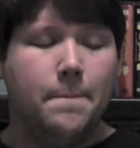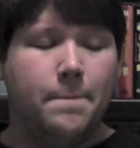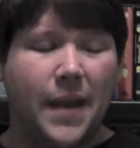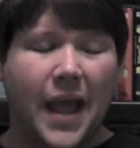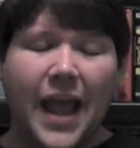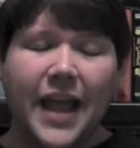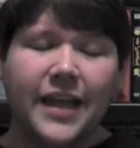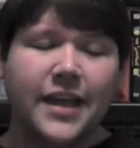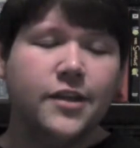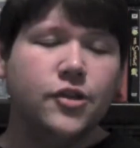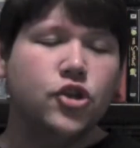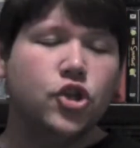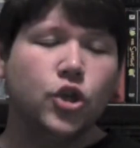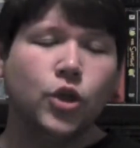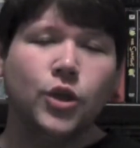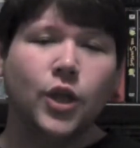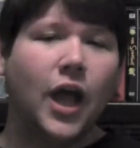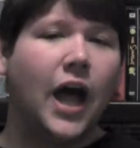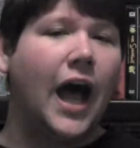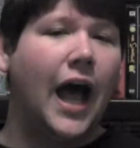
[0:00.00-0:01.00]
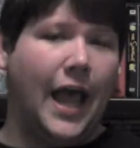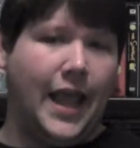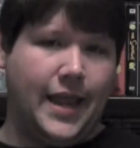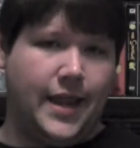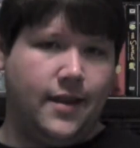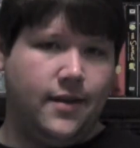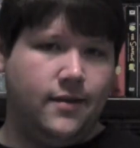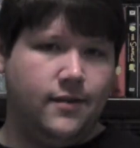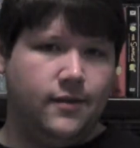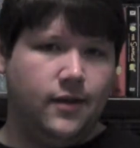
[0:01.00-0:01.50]
Back in
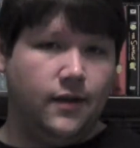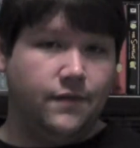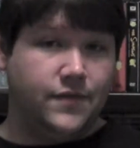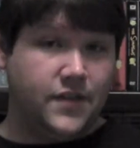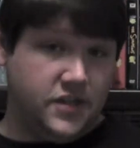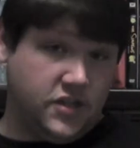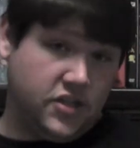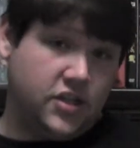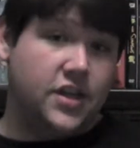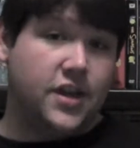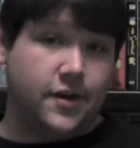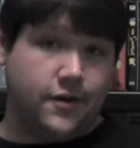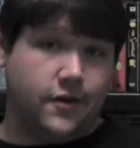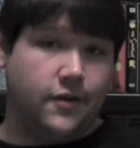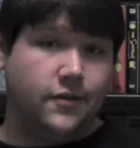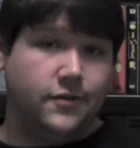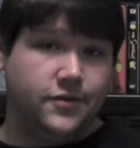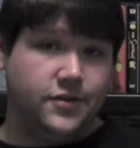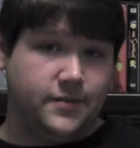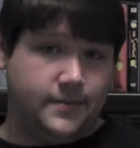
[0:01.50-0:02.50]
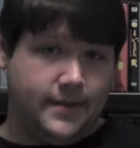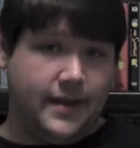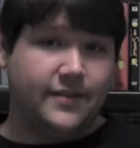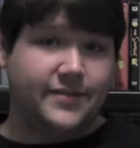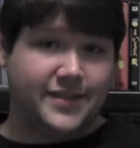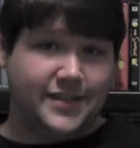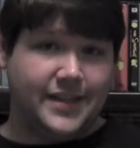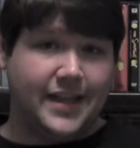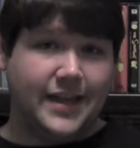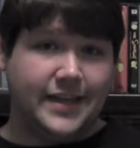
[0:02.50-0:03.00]
July of this year,
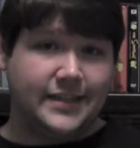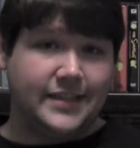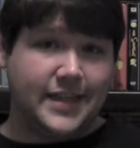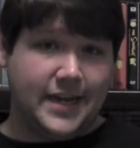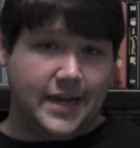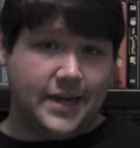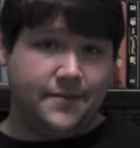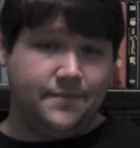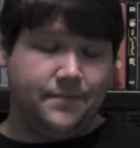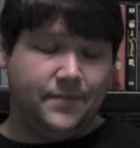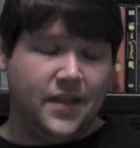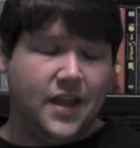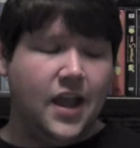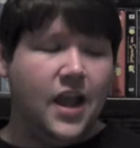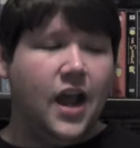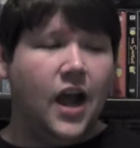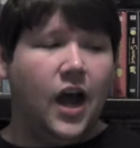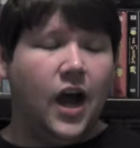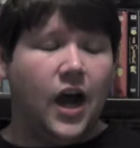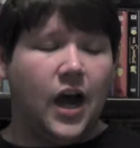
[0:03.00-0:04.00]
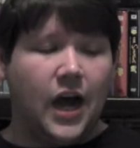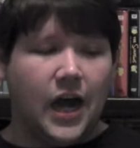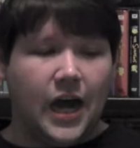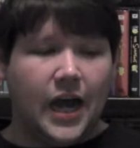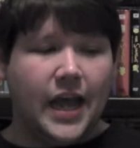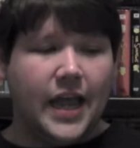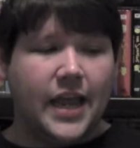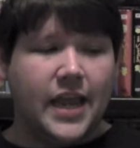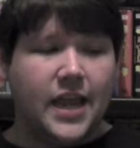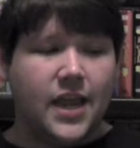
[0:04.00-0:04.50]
2019,
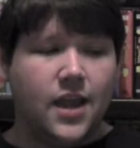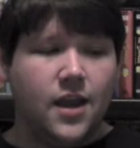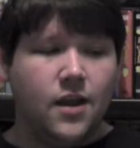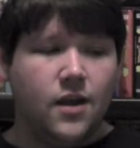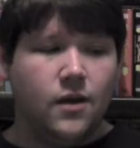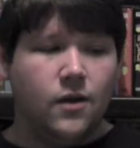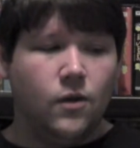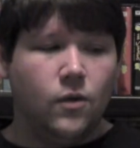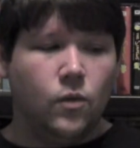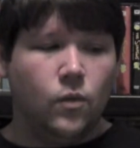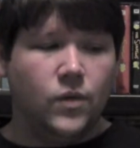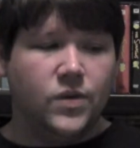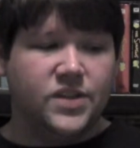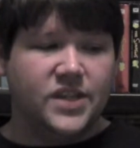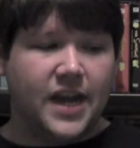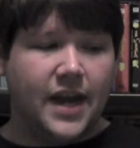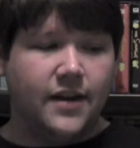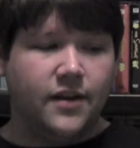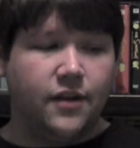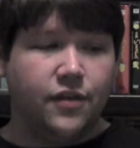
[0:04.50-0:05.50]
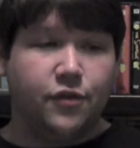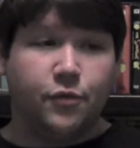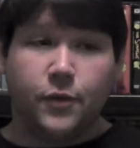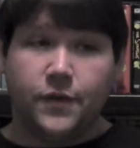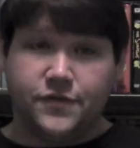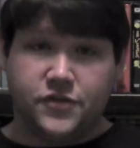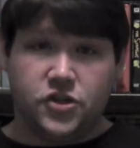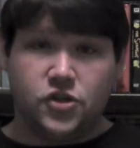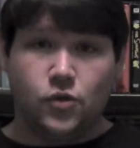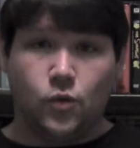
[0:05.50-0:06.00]
I was at a
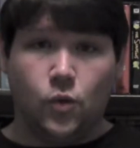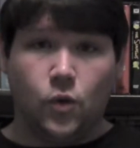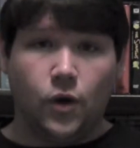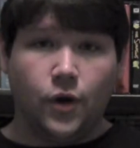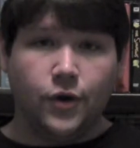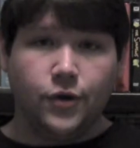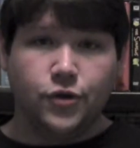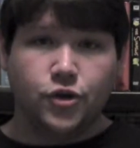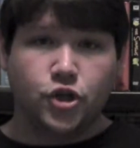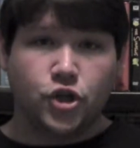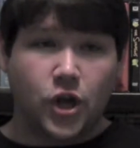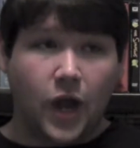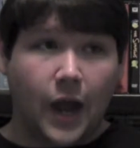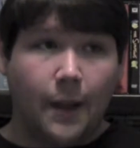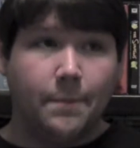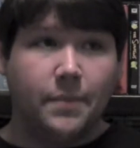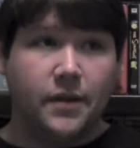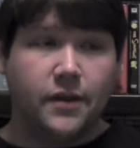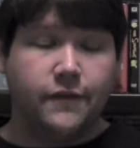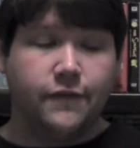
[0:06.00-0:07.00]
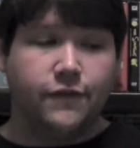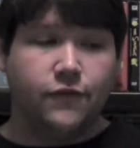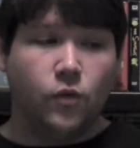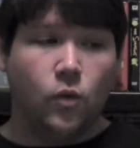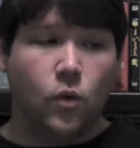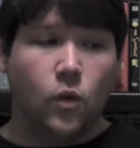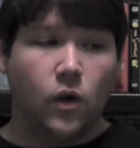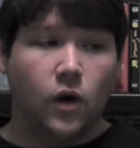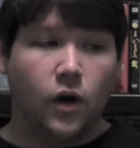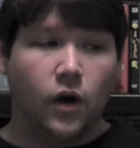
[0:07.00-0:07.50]
thrift store shopping
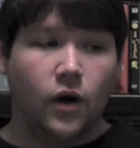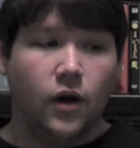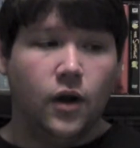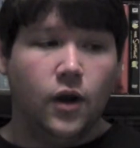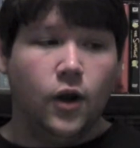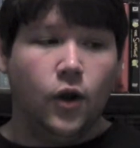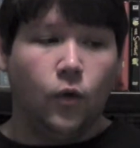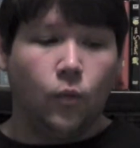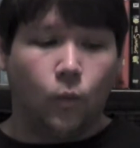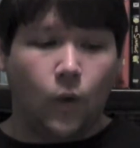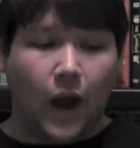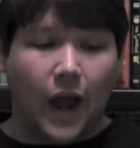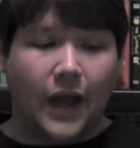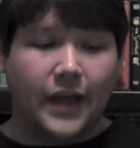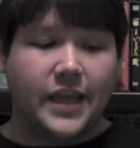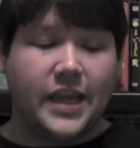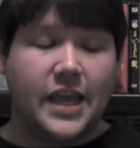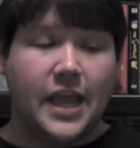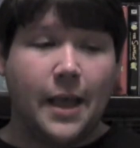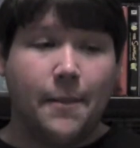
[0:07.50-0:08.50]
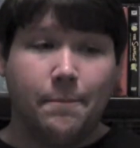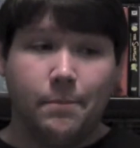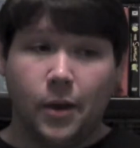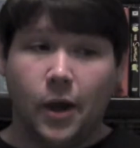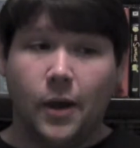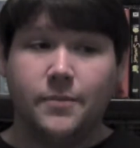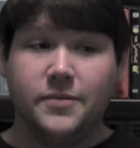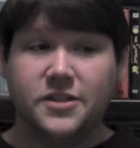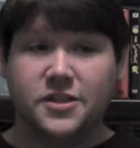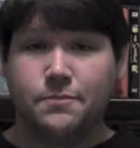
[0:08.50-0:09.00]
for Rocky and
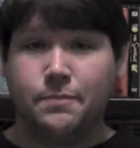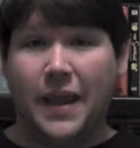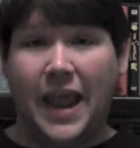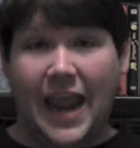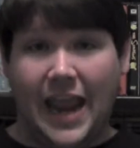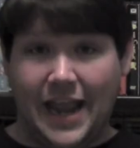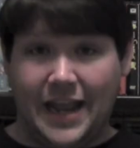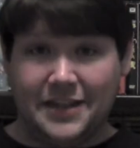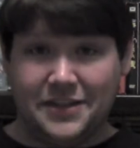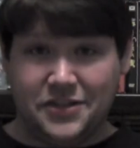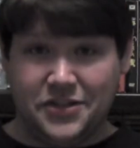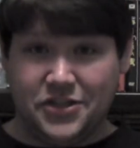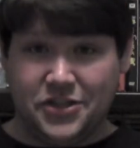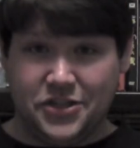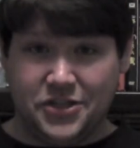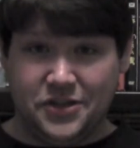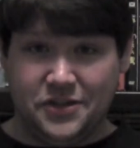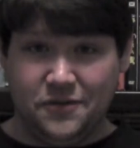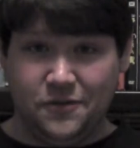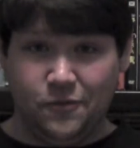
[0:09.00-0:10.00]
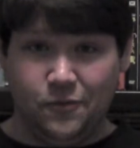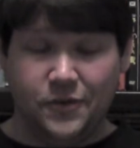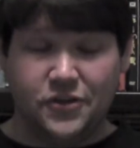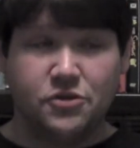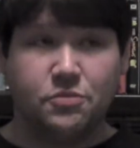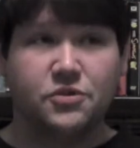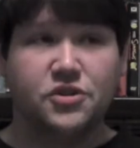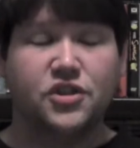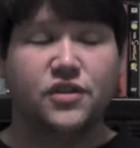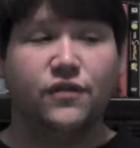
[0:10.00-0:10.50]
Bubba's pants,
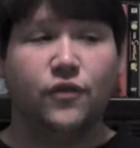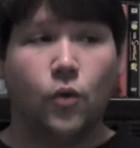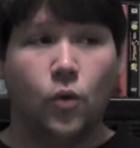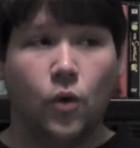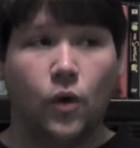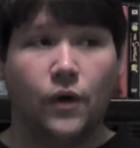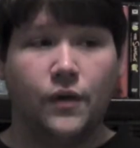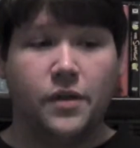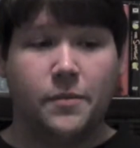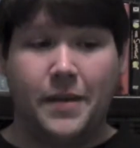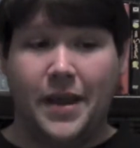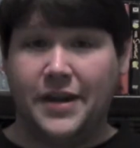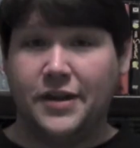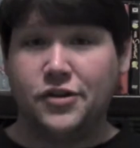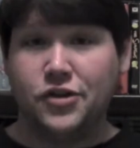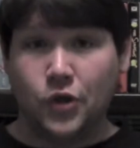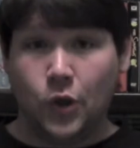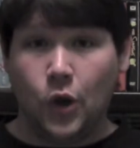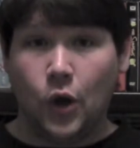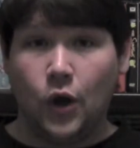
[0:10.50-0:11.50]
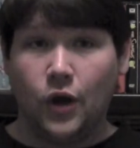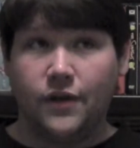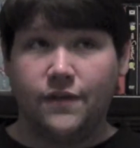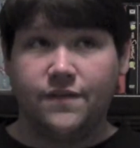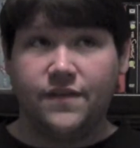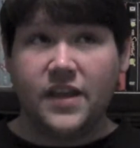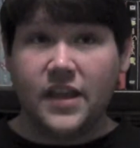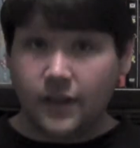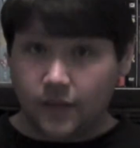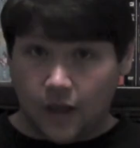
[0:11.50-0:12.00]
which was for the Man and Dog
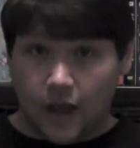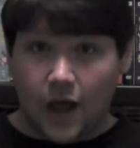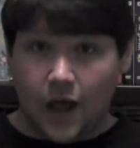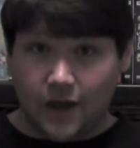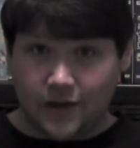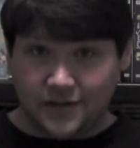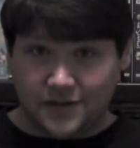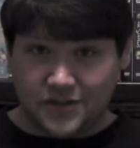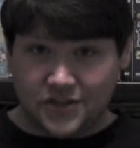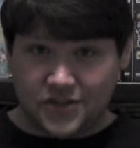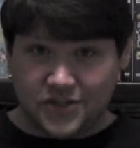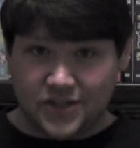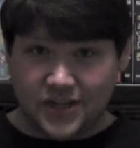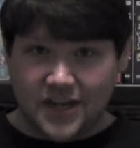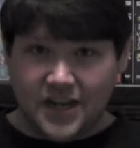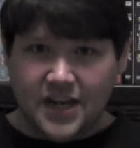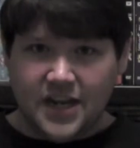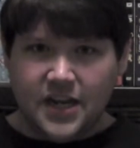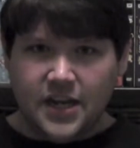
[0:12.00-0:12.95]
V-Logs.